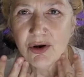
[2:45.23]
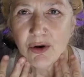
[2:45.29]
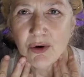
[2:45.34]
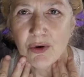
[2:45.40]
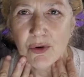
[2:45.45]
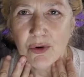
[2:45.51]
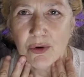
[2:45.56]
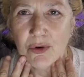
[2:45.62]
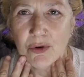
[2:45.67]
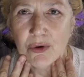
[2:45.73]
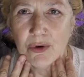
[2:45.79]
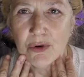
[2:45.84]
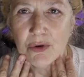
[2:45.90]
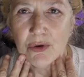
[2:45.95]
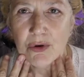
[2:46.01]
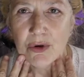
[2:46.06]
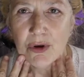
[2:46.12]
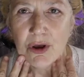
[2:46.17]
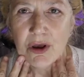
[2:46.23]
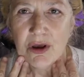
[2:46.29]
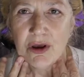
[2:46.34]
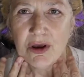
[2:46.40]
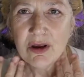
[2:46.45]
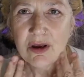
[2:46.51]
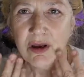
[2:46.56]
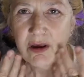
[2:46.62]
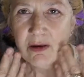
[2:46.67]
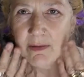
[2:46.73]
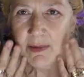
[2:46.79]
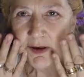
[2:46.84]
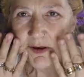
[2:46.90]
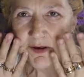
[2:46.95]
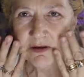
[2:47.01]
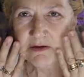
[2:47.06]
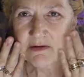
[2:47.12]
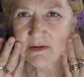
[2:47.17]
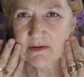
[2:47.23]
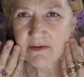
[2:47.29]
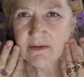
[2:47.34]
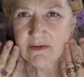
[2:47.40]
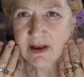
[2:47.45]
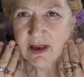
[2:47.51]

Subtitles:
or, you know, because I've